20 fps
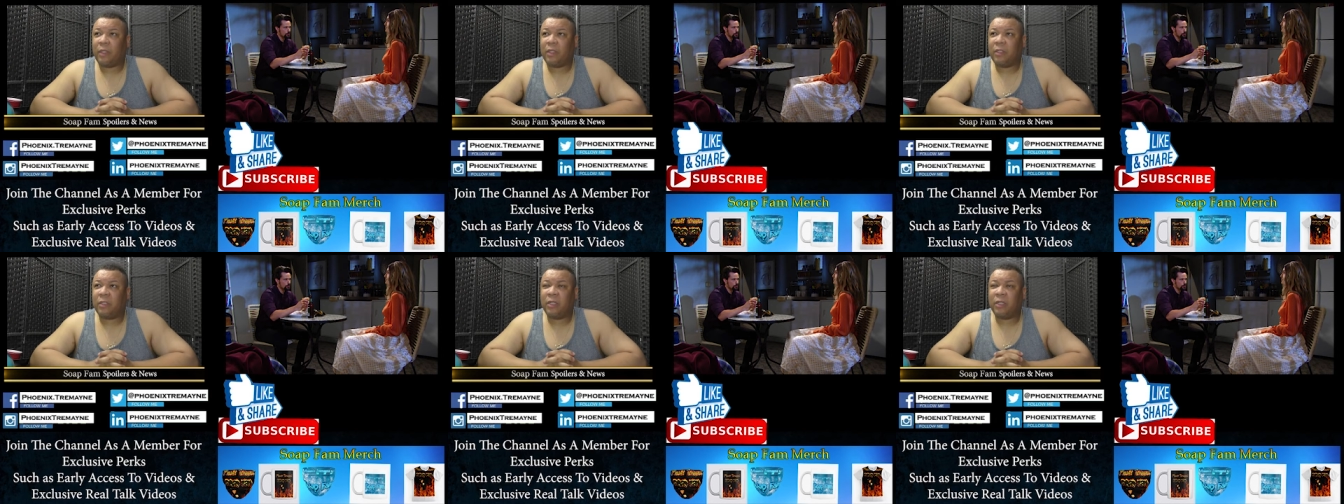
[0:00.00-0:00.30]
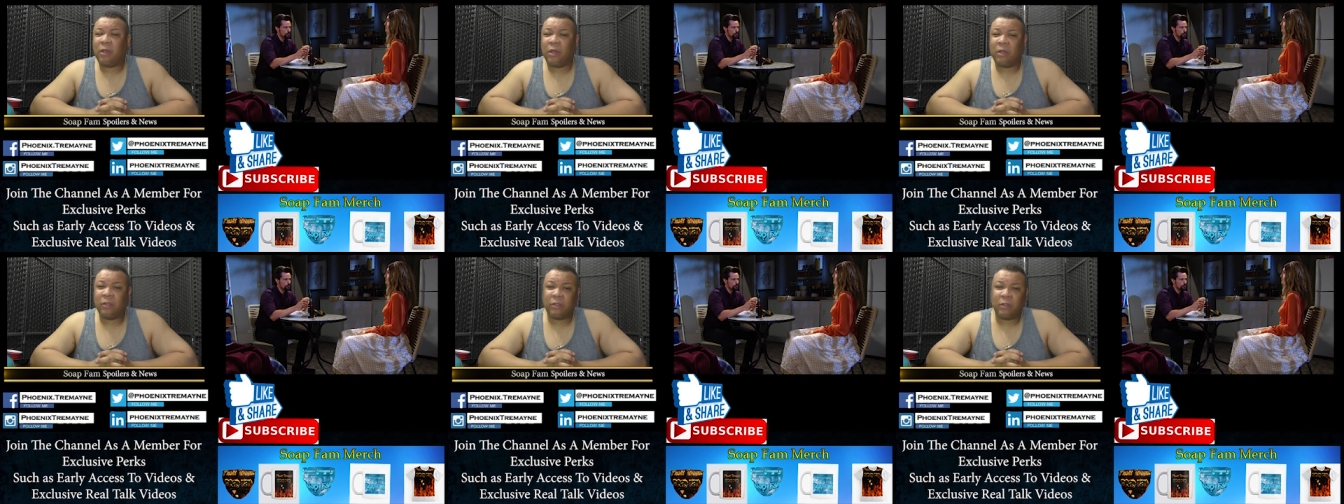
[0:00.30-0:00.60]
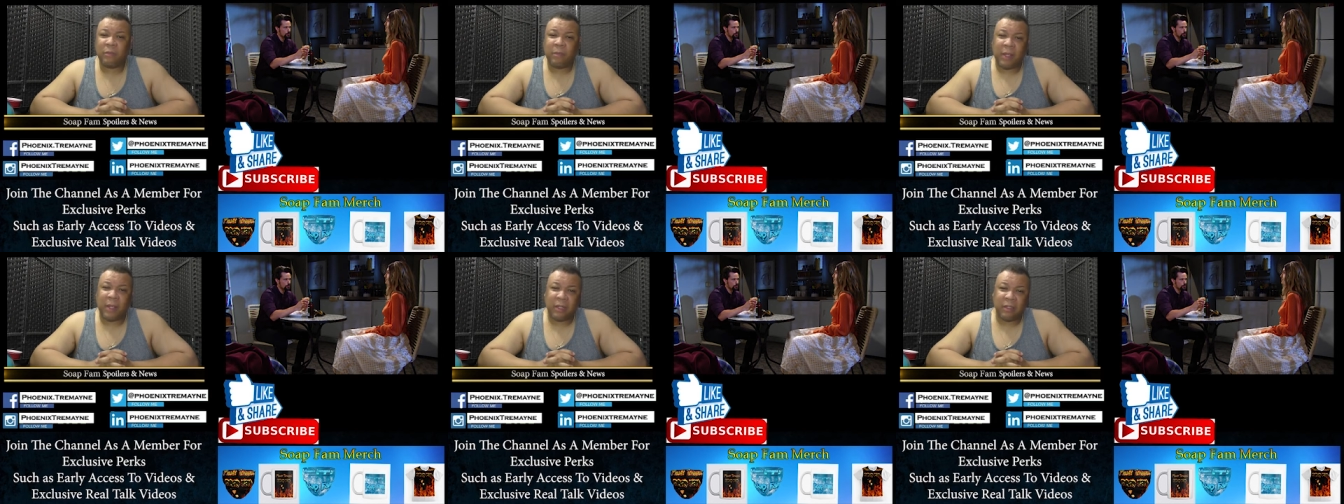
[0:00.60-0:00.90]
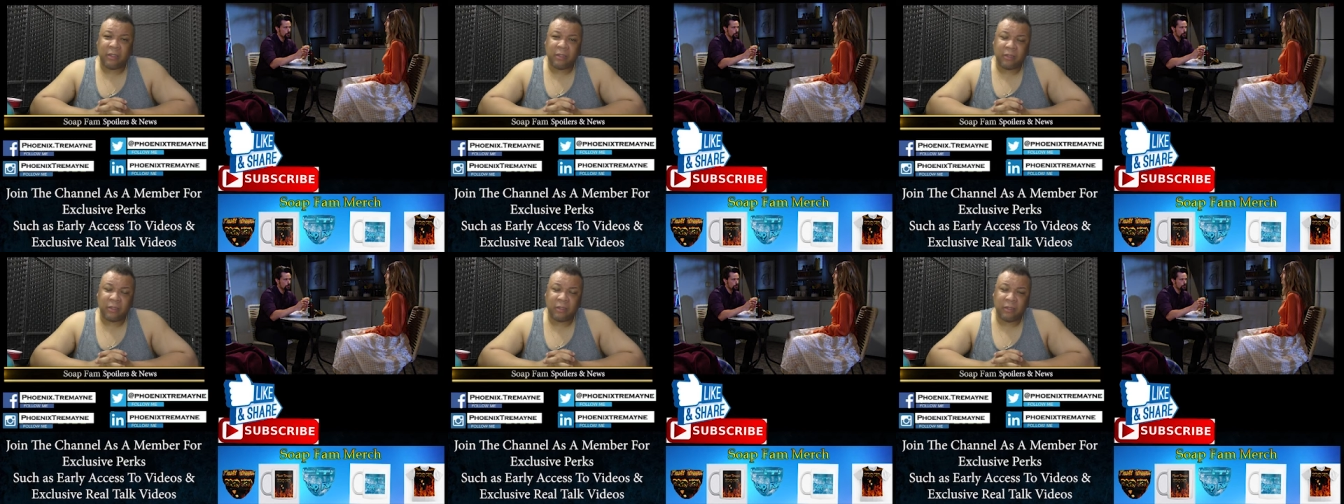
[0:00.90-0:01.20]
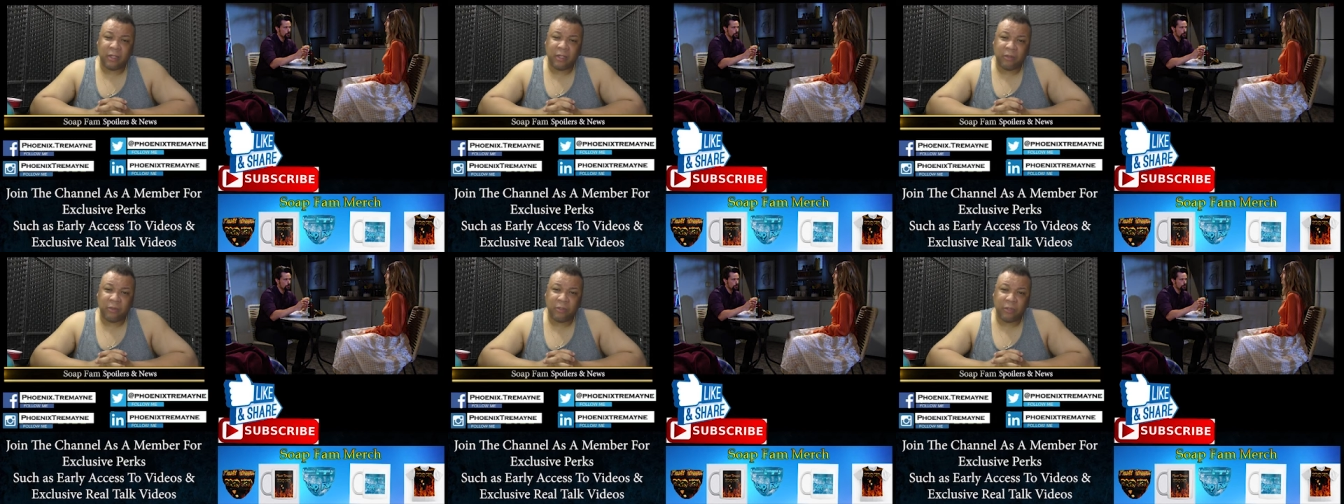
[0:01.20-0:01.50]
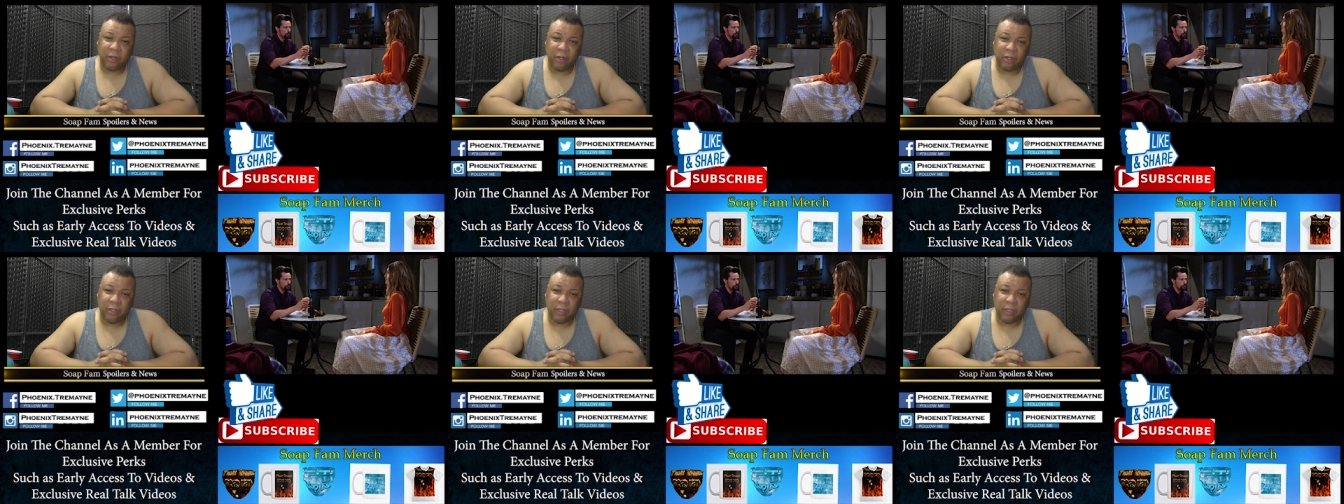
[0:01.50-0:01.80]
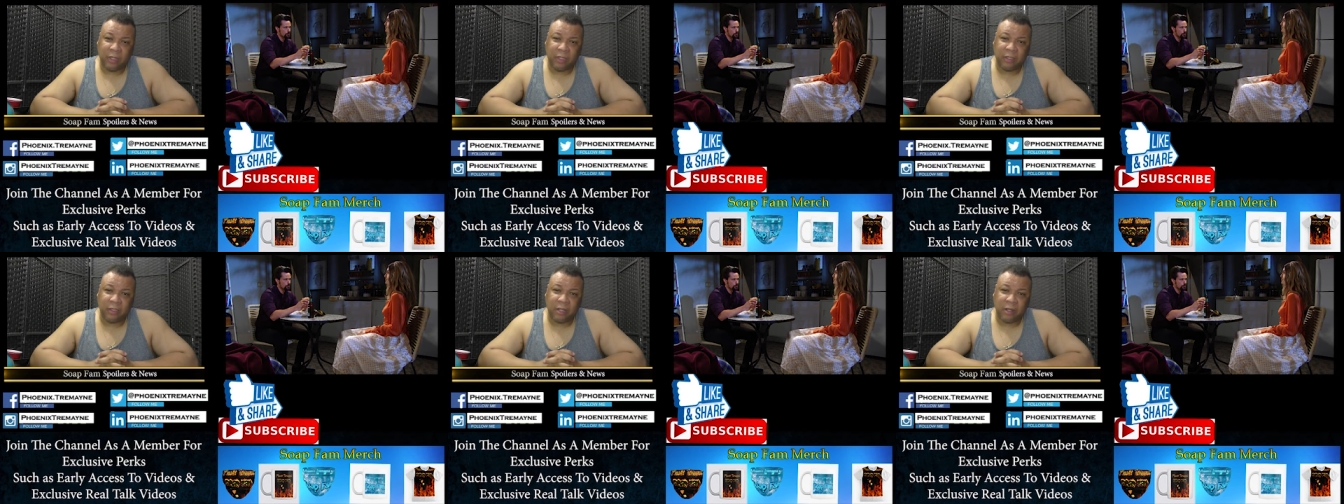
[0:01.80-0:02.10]
she also manages to tell Charlie
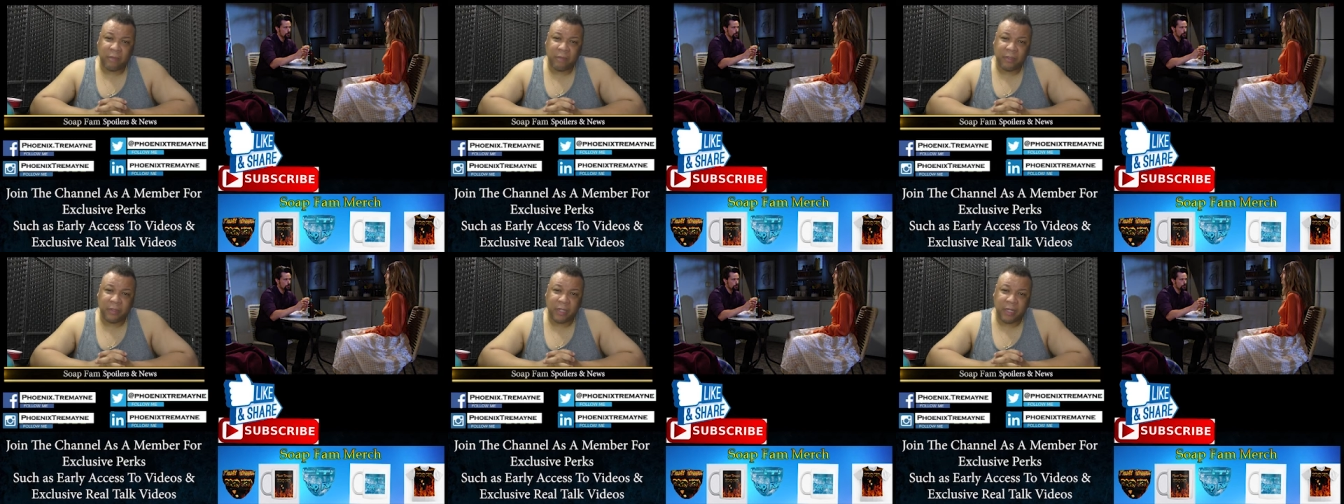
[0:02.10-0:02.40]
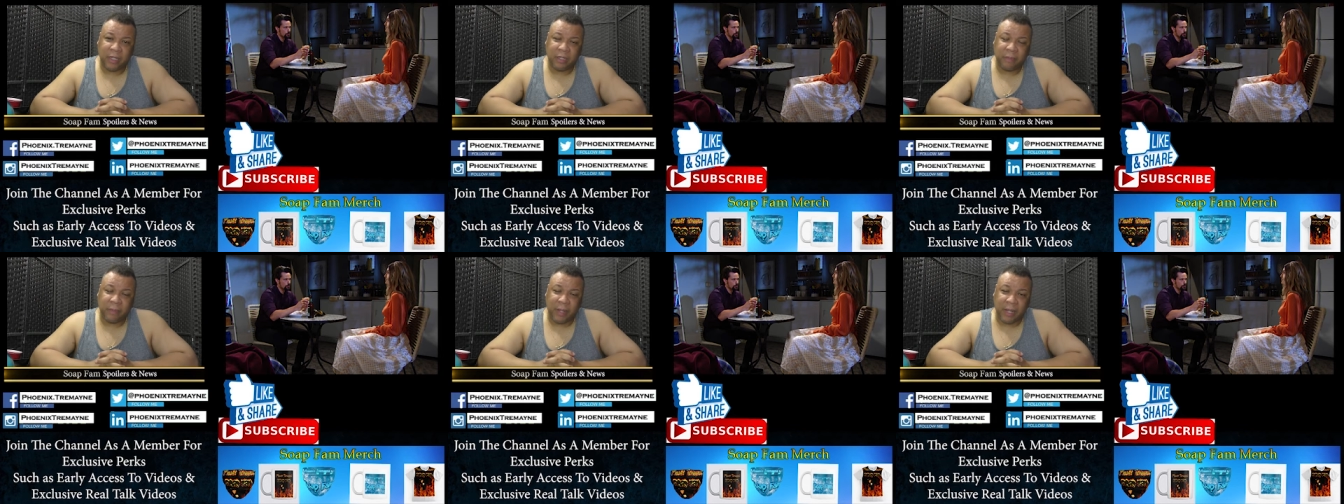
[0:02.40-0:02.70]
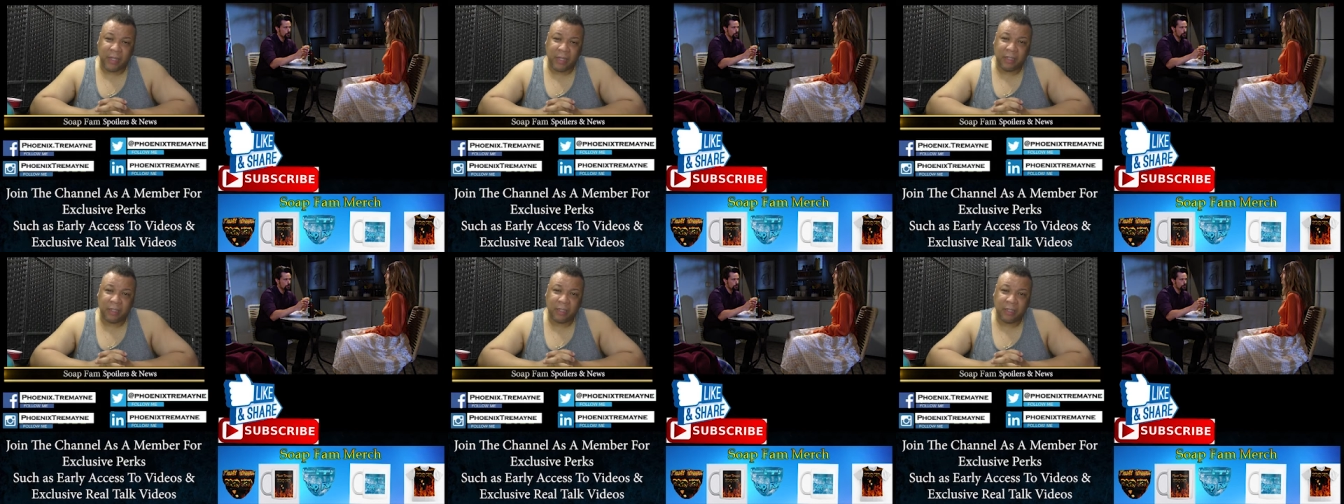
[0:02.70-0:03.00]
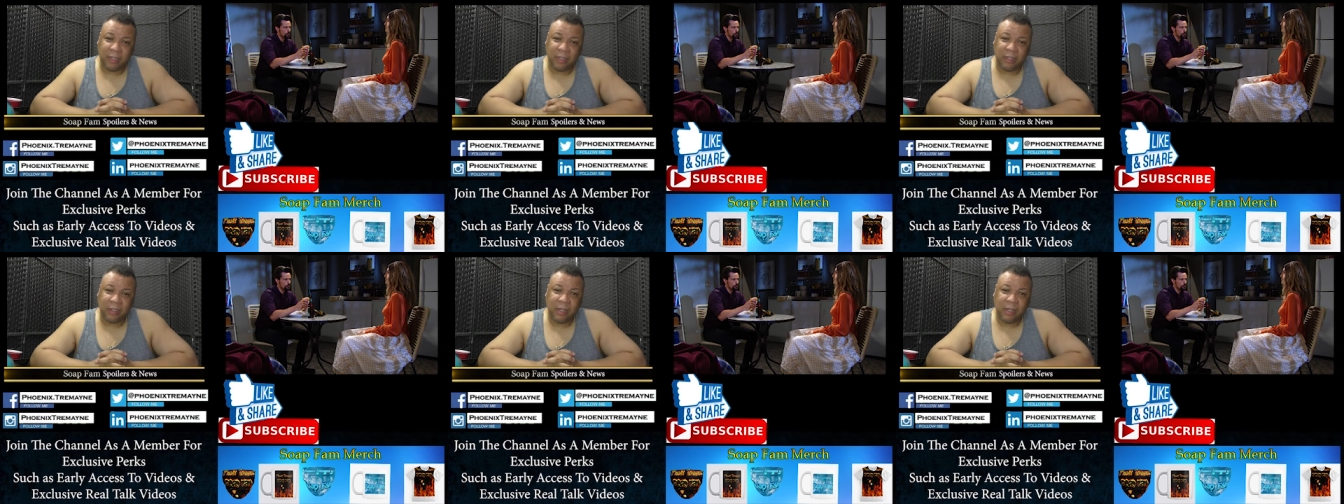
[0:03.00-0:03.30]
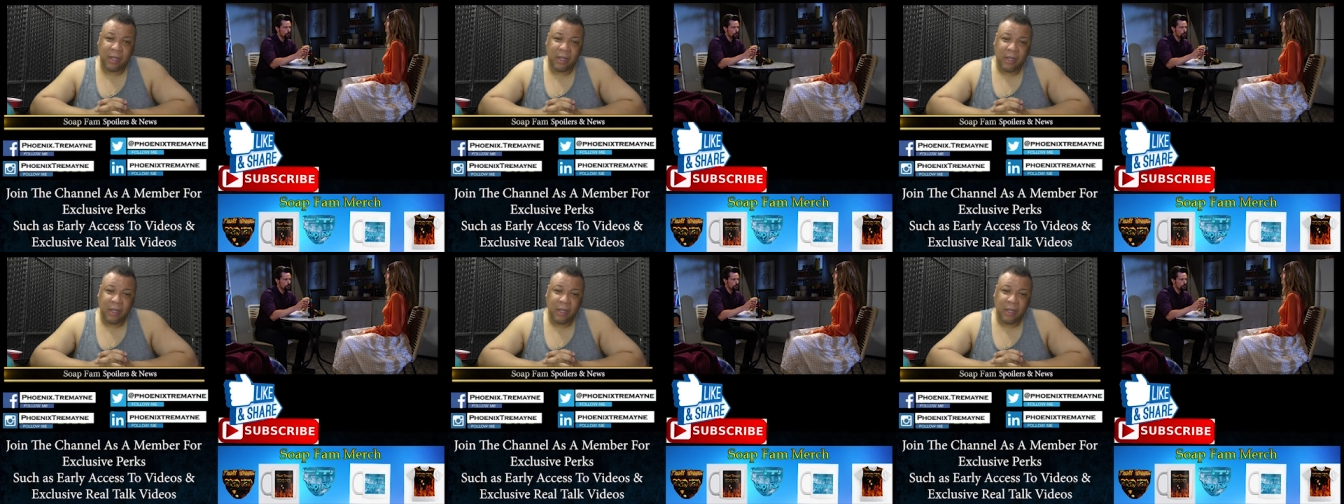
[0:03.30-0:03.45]
that Thomas had the mannequin.